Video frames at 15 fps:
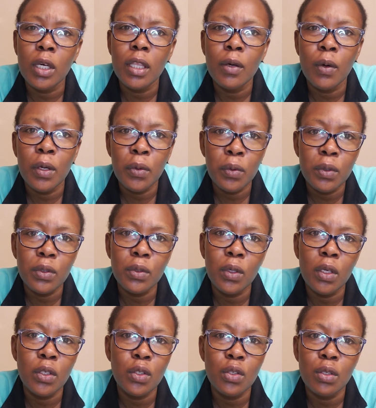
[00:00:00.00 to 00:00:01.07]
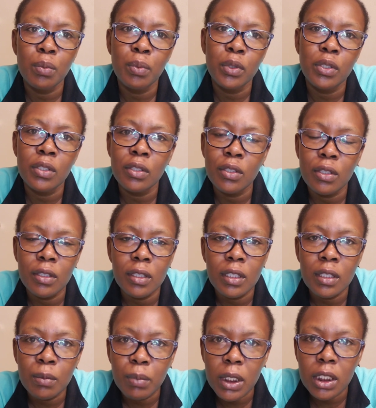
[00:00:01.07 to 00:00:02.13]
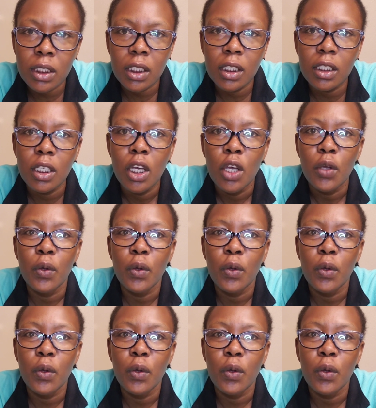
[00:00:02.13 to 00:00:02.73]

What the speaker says: are the one who is going to reposition this patient.